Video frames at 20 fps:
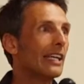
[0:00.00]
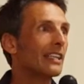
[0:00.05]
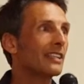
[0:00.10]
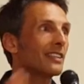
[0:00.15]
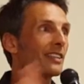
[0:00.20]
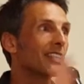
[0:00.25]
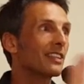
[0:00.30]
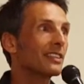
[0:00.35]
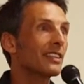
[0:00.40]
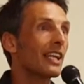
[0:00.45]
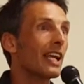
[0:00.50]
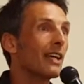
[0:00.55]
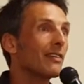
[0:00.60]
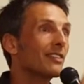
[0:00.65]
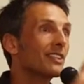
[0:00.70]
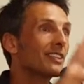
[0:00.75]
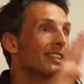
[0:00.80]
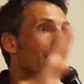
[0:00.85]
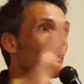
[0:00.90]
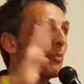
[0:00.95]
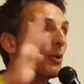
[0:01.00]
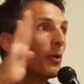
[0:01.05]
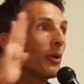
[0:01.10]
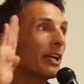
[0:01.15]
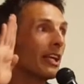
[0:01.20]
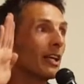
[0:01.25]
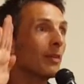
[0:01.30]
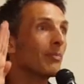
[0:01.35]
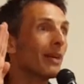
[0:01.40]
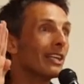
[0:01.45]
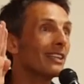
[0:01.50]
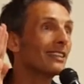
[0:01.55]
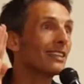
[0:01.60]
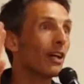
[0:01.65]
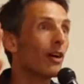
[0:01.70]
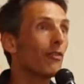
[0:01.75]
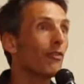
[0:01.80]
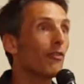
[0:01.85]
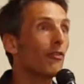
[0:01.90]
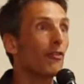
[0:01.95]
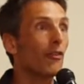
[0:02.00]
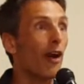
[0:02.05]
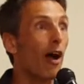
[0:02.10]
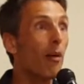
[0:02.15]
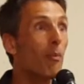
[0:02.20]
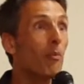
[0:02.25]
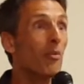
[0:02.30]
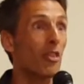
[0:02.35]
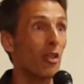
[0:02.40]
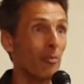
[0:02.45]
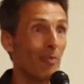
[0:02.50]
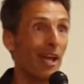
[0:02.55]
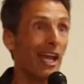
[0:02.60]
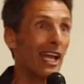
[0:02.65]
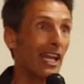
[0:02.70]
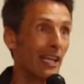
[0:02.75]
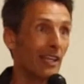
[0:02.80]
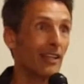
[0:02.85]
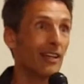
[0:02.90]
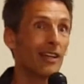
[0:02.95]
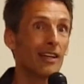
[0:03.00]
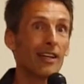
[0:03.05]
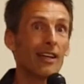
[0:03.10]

It's just that I've separated myself from the pain.